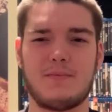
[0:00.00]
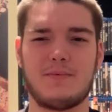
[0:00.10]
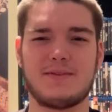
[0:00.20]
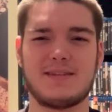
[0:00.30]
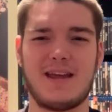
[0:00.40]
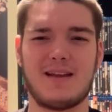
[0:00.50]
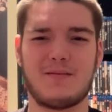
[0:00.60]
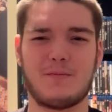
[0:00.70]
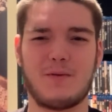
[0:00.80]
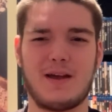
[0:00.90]

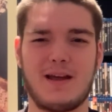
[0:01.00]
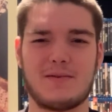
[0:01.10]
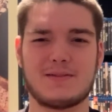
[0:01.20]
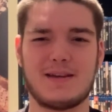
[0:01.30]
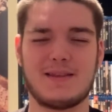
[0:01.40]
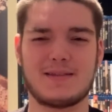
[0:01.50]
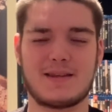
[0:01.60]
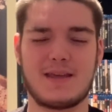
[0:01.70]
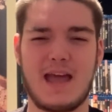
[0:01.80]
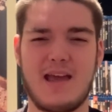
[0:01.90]
standing right outside this
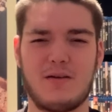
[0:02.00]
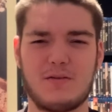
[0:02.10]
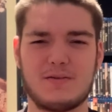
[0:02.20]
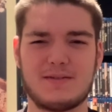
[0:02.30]
gate or